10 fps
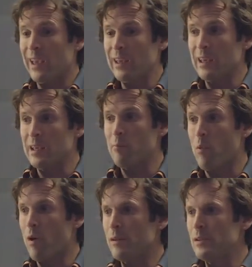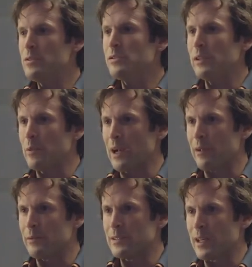and more usually what
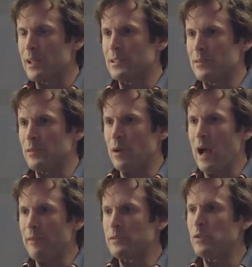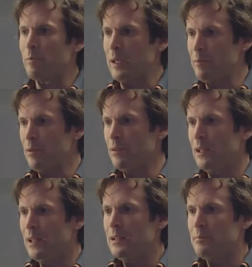I would say is if you have two people,
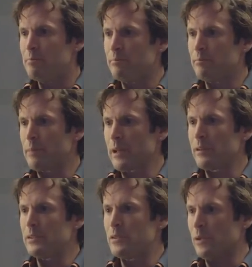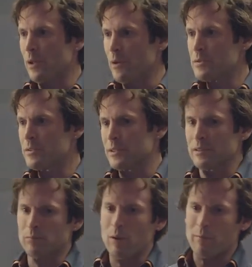better than two closers
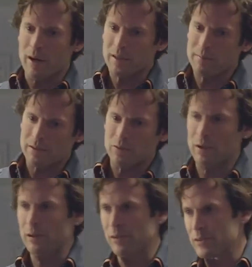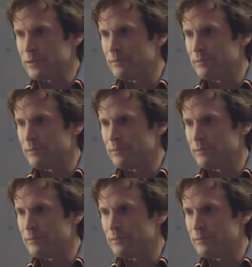is one prospect and one closer.